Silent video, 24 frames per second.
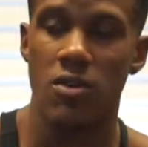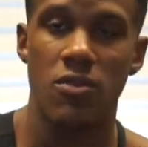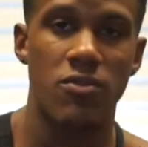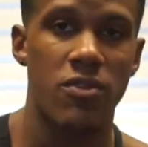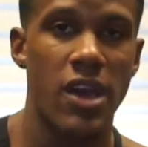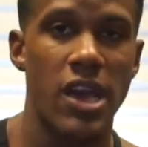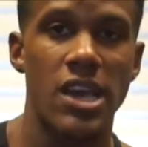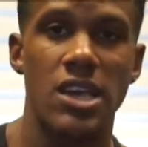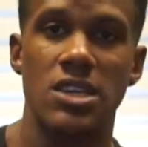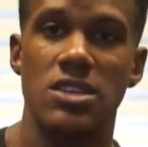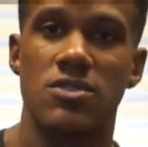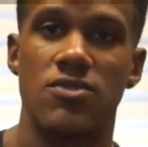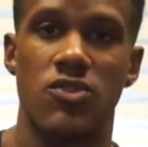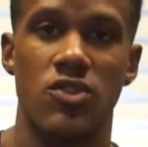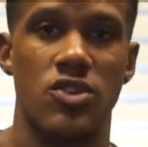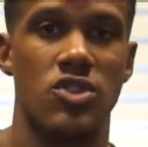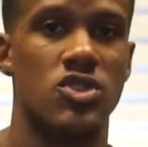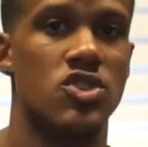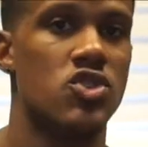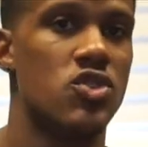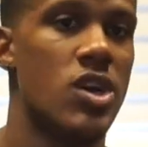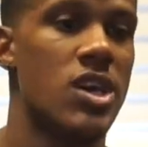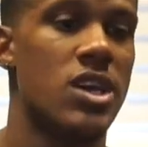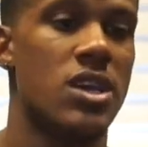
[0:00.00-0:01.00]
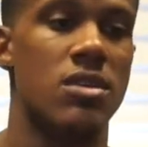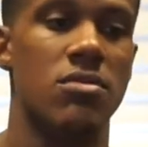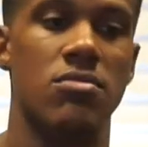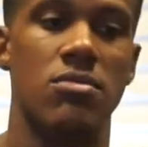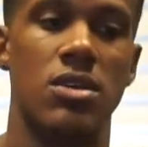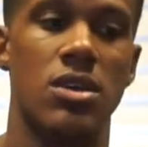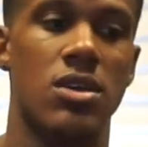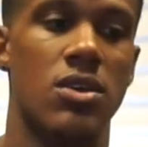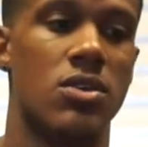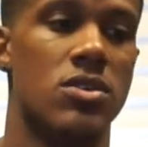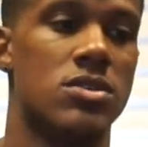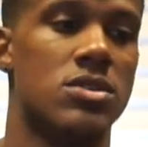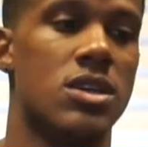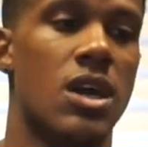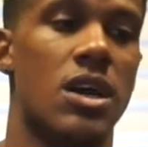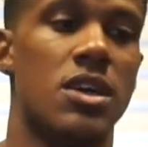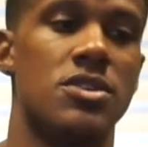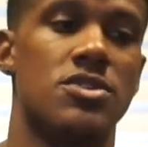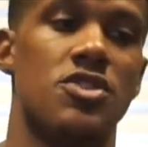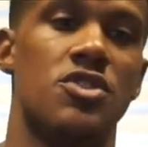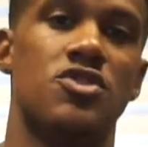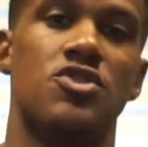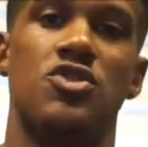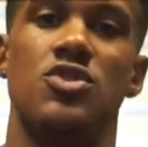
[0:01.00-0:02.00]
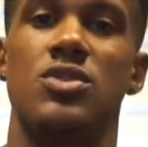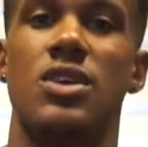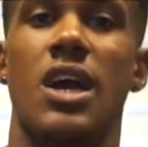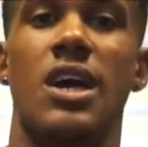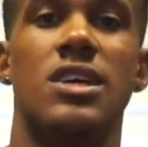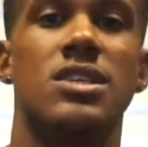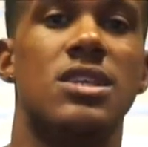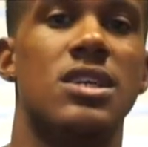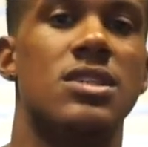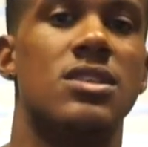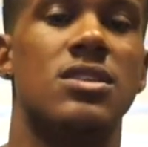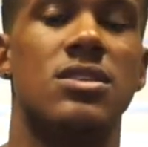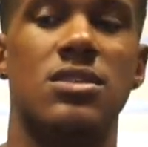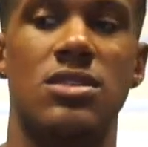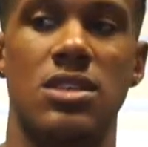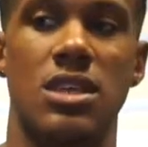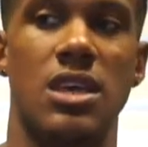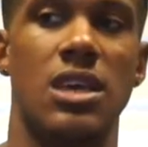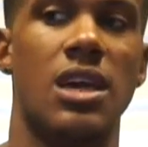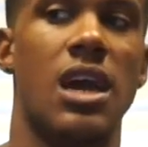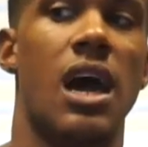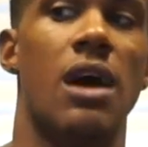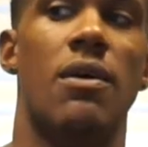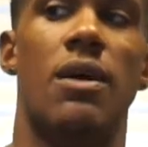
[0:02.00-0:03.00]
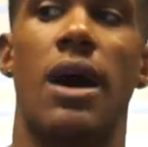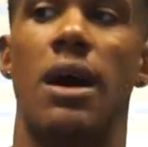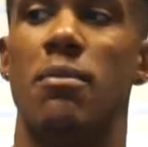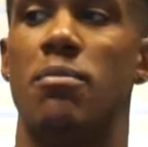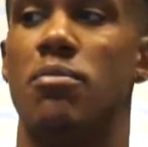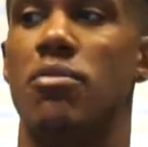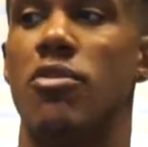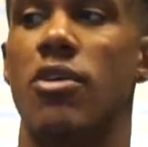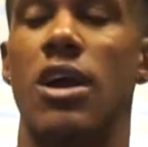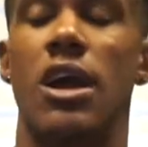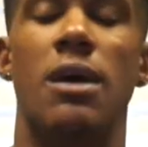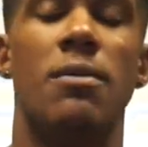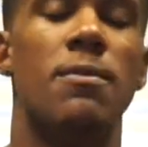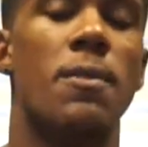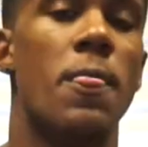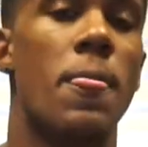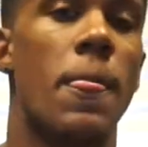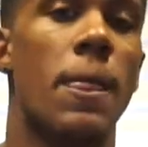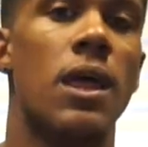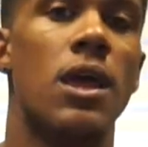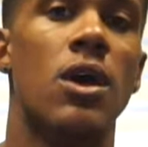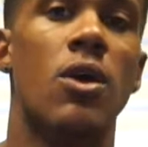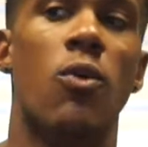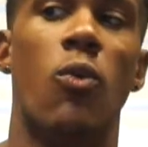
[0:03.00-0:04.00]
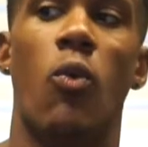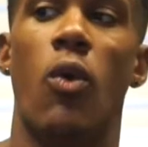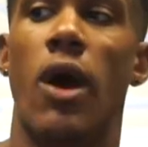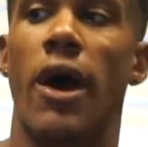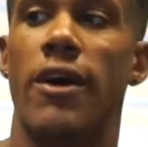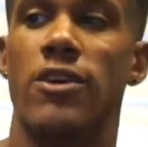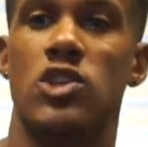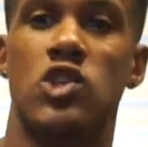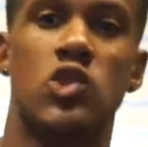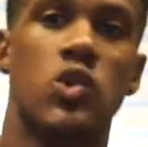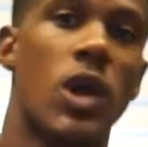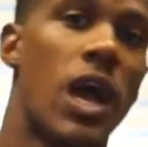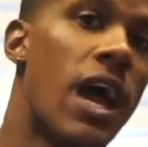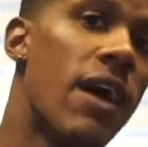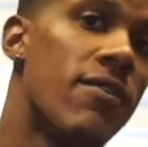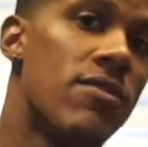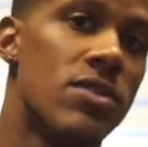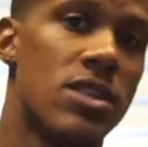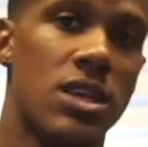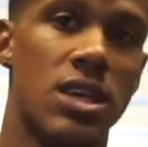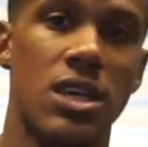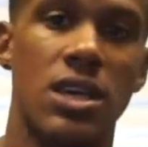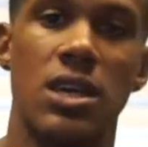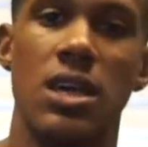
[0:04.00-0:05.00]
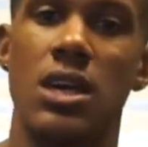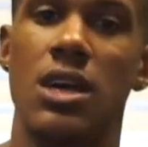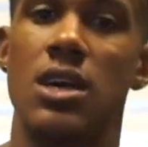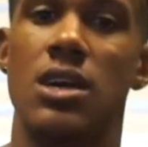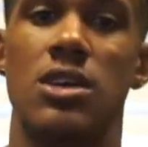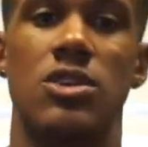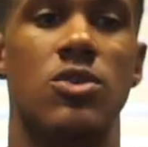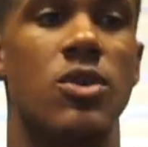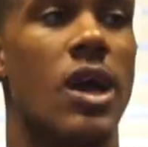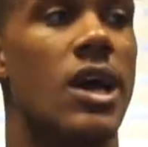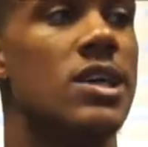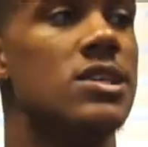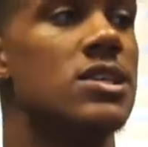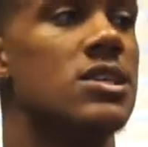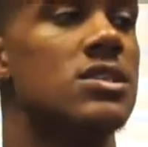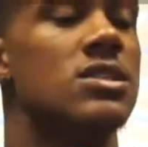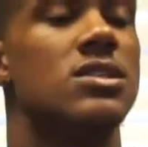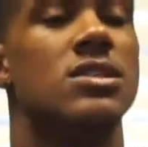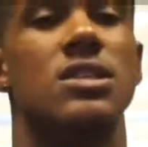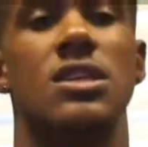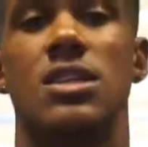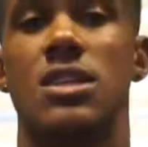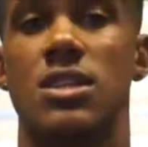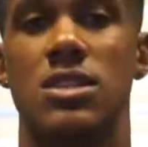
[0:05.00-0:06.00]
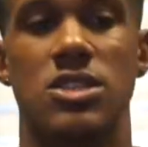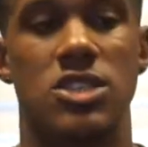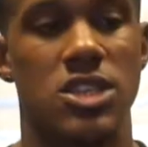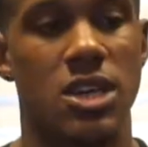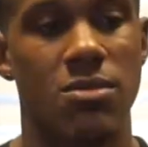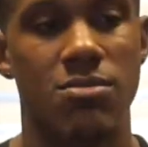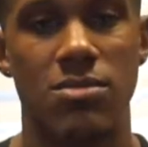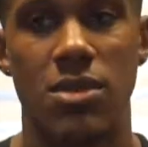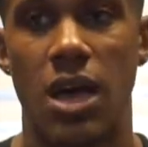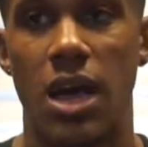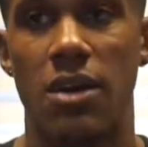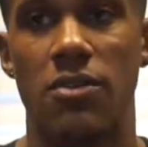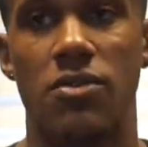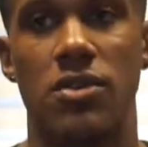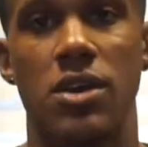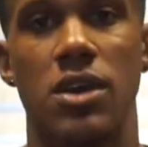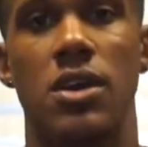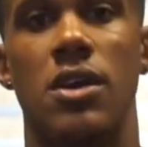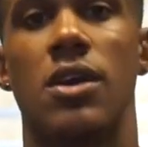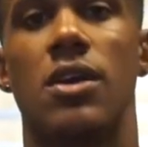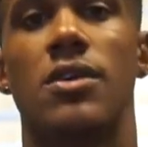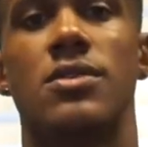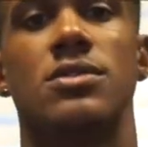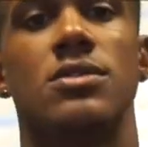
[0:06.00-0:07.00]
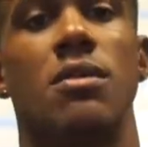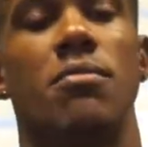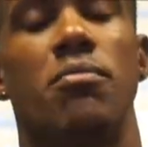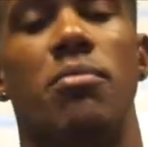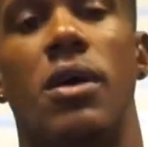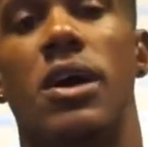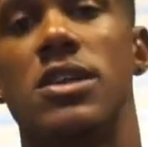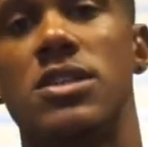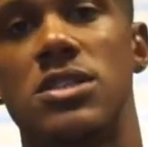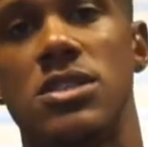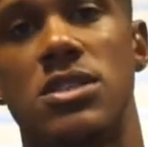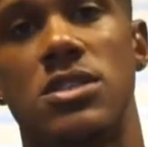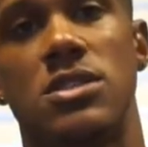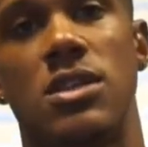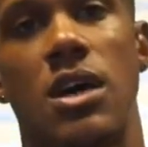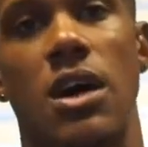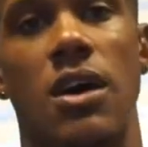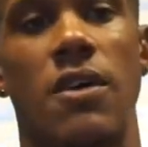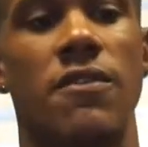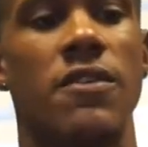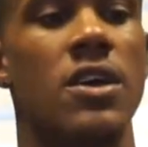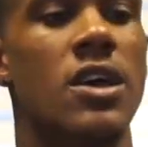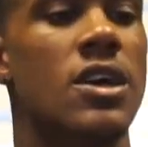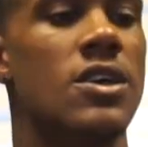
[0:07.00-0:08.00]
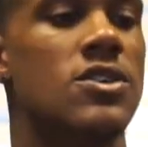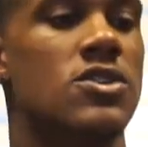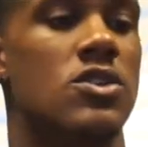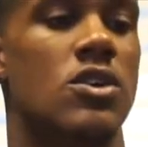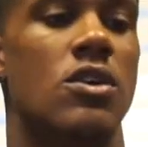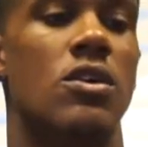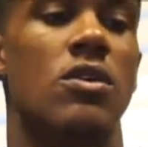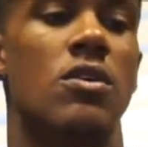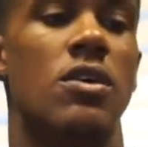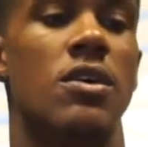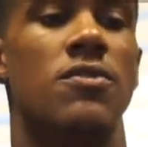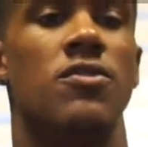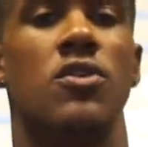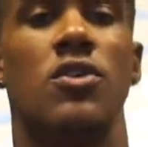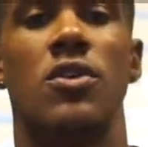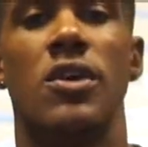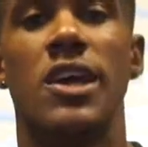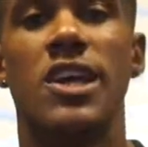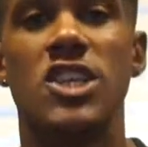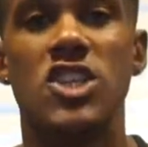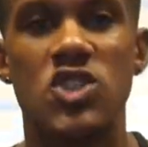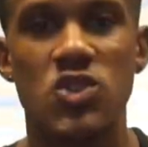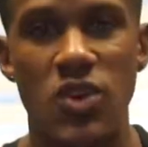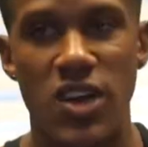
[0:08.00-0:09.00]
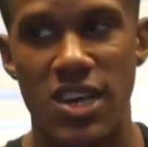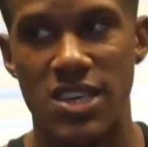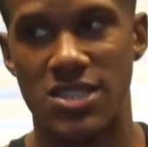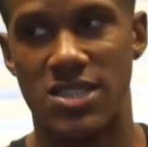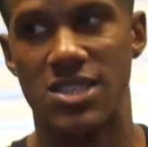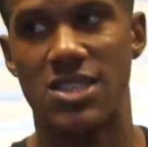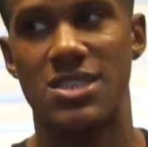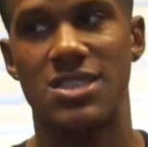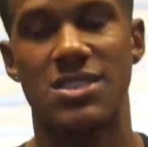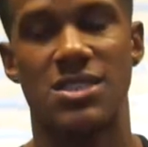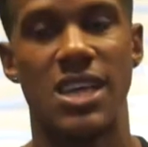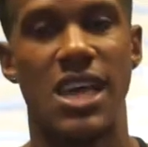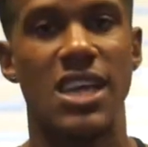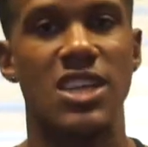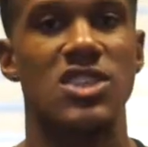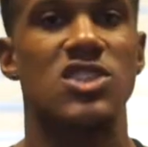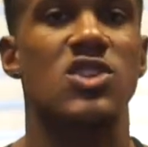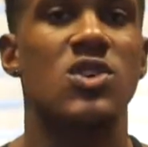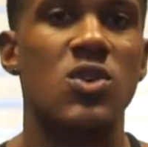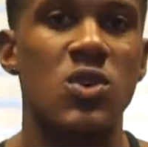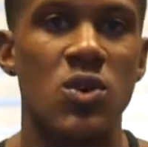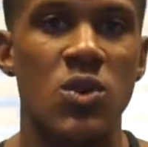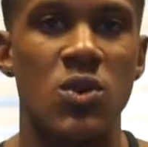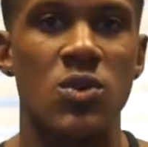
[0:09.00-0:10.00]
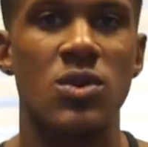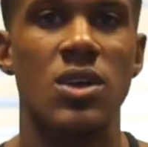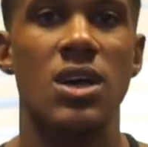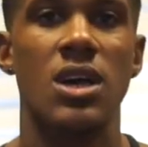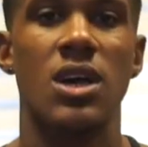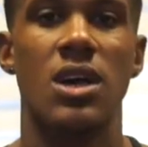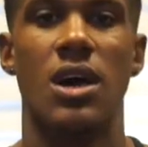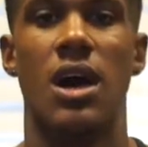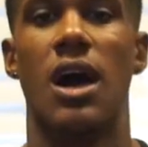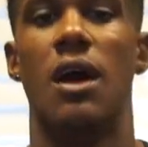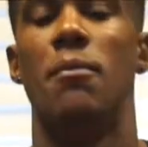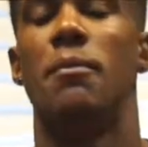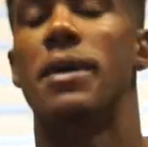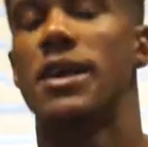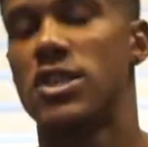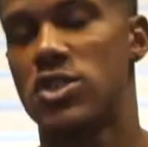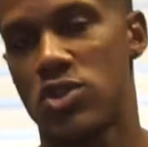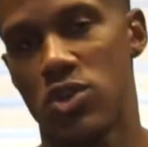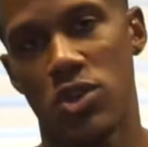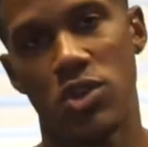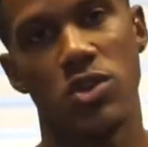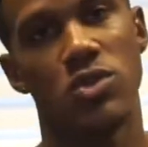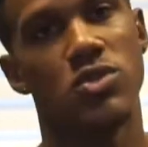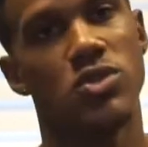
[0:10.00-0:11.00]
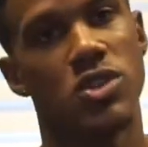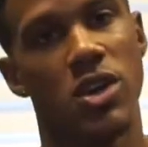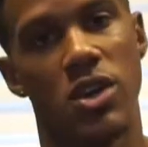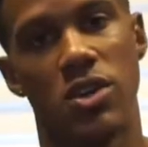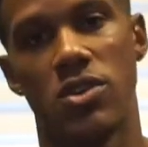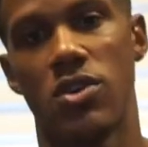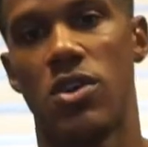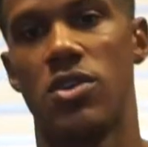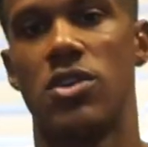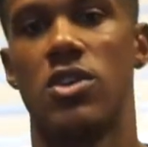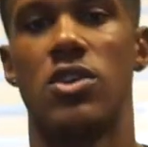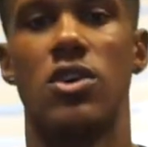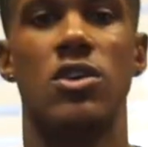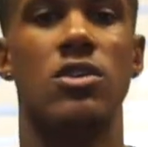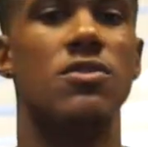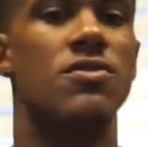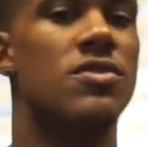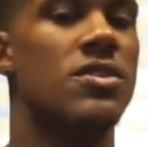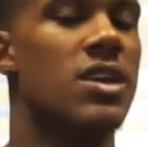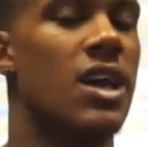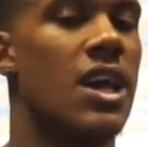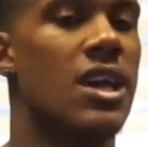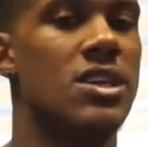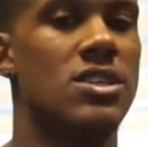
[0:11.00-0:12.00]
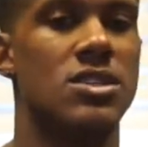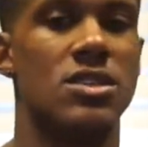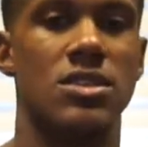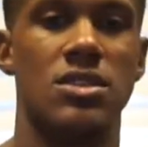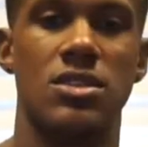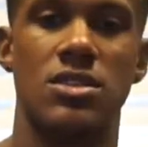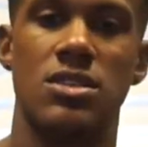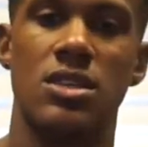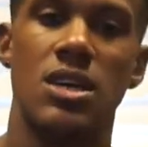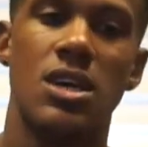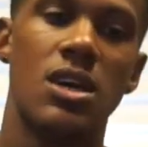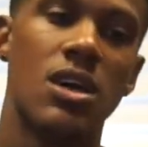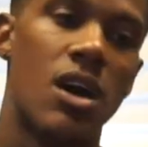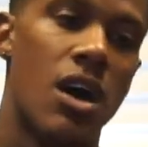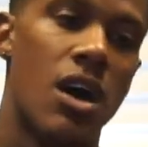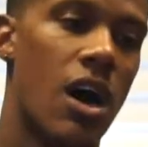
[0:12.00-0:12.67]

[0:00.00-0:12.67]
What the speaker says: Vegas for the Drake and Migos concert. So you guys get to see how I prep while traveling. You guys get to see the gym life here. It's a bunch of stuff. So if you're interested, stay tuned. Make sure you turn on the notifications.